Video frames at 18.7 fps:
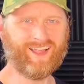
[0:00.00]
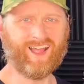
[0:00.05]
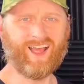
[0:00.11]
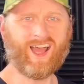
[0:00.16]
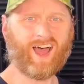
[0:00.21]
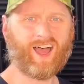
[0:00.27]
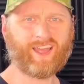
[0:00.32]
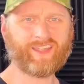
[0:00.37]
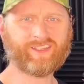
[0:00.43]

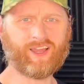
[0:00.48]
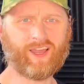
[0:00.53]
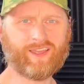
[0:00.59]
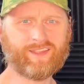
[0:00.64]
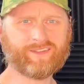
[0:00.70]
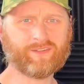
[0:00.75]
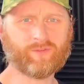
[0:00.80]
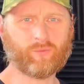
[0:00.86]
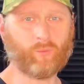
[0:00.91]
Hi
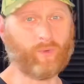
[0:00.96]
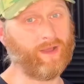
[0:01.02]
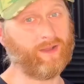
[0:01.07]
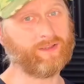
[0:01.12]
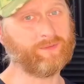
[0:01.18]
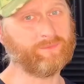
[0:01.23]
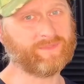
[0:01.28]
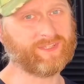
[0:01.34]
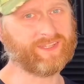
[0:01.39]
guys,
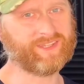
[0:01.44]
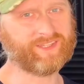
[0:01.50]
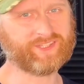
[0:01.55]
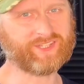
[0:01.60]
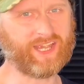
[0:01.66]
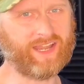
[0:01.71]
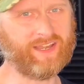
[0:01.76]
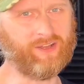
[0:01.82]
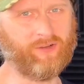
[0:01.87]
welcome to the
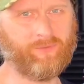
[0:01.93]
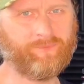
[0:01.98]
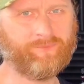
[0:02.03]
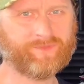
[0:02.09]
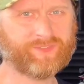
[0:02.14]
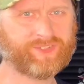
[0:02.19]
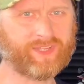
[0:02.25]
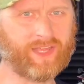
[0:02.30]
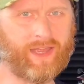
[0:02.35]
channel.
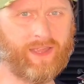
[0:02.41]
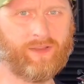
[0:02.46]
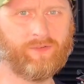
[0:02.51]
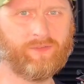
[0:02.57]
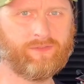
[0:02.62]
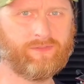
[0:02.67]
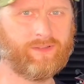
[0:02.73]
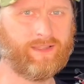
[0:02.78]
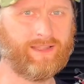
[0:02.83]
So
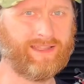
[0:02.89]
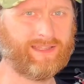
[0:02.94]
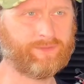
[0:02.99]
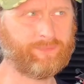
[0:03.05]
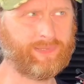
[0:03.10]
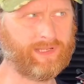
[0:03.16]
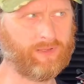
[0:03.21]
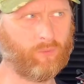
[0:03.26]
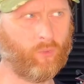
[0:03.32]
it's
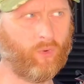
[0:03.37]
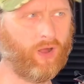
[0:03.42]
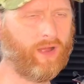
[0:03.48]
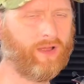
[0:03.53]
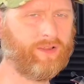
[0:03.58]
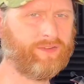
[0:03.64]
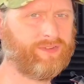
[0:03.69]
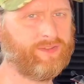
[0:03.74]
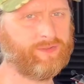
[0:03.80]
been a
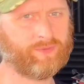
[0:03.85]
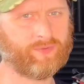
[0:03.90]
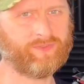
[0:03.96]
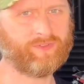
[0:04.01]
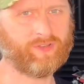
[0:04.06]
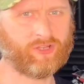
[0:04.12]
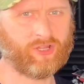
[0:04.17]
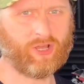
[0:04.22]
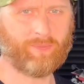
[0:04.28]
while since we've
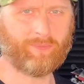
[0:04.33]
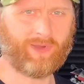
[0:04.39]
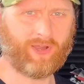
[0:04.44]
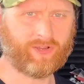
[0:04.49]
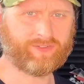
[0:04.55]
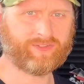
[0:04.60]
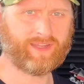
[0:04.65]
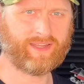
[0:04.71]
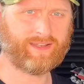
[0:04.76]
done an
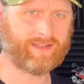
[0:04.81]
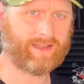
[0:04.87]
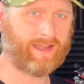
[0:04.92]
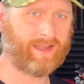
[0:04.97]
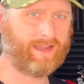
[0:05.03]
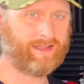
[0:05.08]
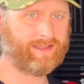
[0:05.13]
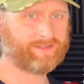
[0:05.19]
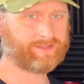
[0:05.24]
unboxing
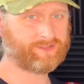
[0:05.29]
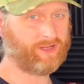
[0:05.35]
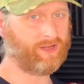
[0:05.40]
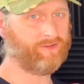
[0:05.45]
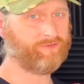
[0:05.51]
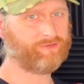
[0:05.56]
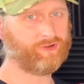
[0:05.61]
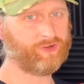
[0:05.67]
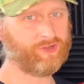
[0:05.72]
and it's
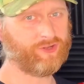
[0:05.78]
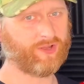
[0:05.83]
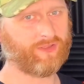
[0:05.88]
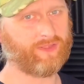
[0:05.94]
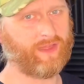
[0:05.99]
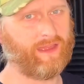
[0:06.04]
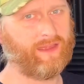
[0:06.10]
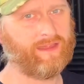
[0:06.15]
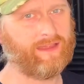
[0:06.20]
time for
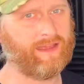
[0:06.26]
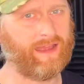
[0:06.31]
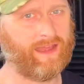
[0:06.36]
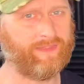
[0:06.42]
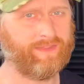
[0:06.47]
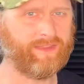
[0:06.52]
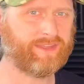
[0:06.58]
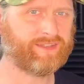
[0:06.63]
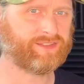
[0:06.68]
another,
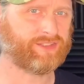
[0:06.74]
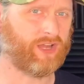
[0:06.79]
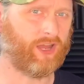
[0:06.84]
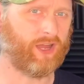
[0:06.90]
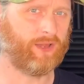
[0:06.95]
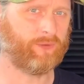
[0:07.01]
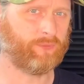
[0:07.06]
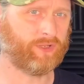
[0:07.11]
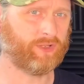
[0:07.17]
and this
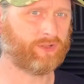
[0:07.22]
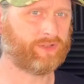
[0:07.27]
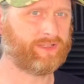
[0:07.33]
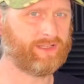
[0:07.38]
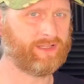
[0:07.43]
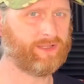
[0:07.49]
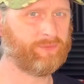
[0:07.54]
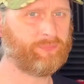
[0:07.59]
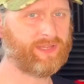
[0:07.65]
time we're
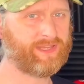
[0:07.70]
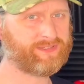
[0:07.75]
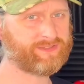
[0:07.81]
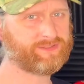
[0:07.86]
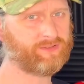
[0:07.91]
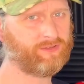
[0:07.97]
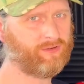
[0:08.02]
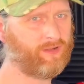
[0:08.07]
looking at a pistol.